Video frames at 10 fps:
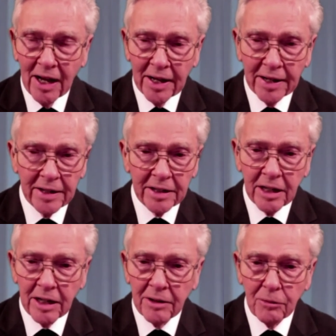
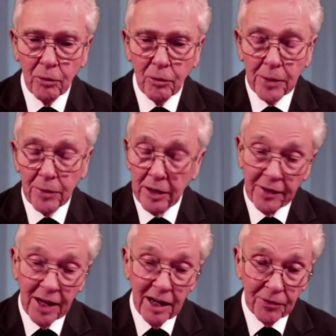And we
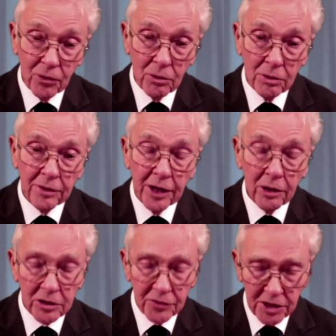were therefore,
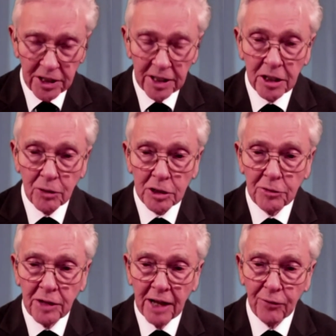the Oxford Centre
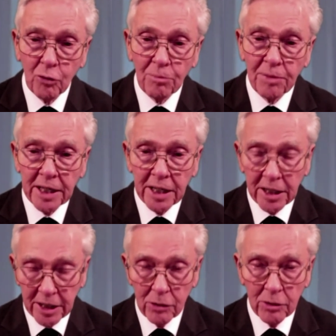was therefore
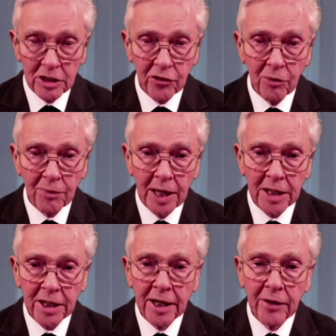bleeding donors from
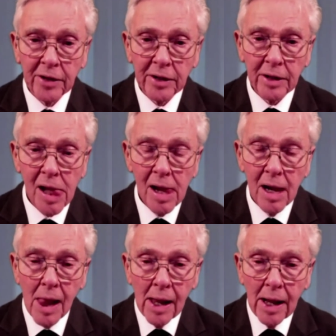that area.
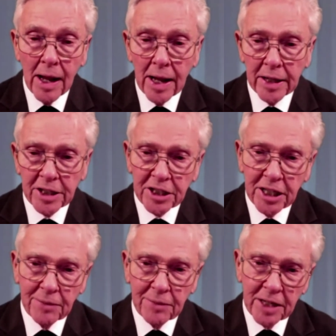And it
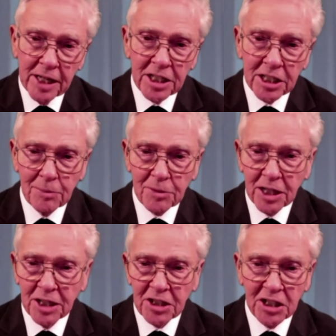seemed in
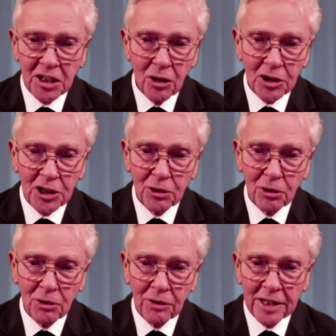some senses
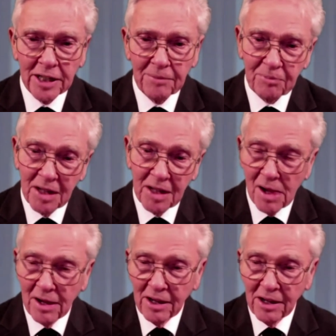logical that,
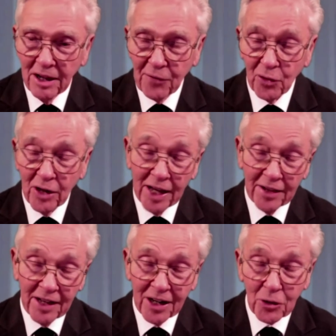if you
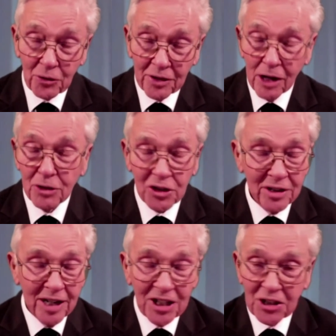like, those
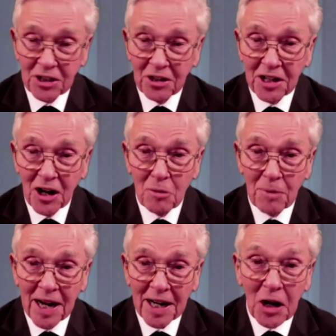donations could go
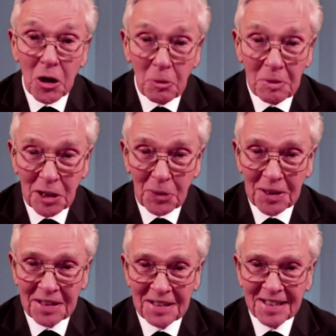back home, as
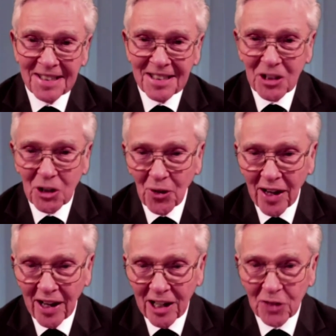it were, to
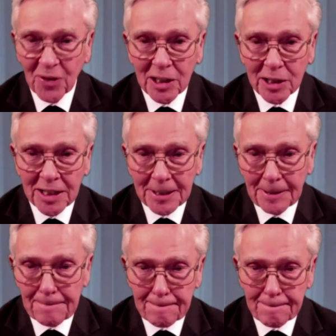the Edgware Centre.